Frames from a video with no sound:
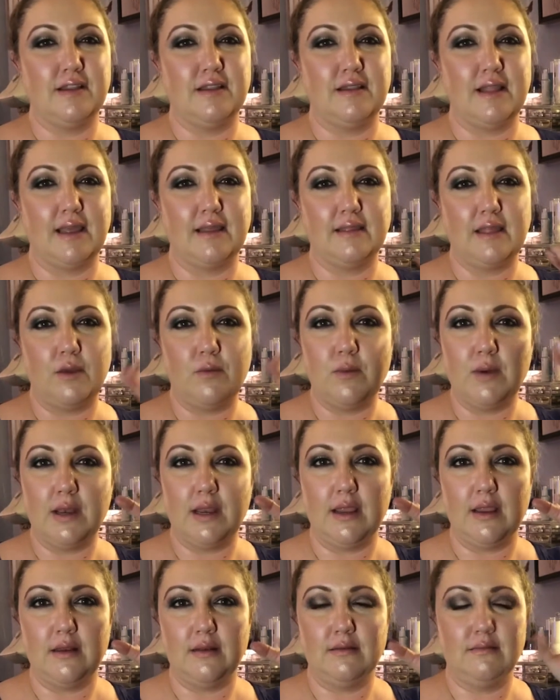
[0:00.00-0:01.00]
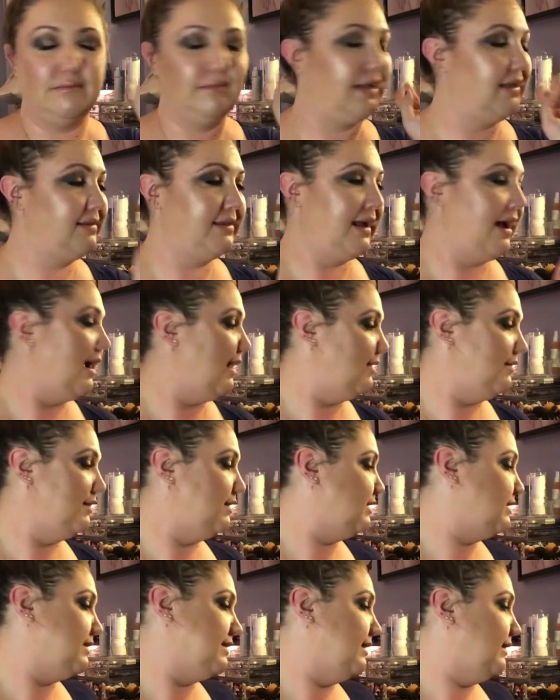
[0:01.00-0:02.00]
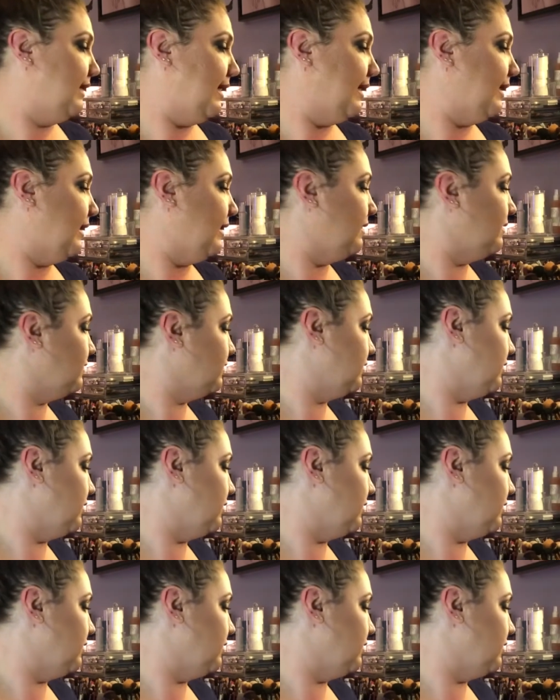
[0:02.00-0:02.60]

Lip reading: and like I just didn't like it,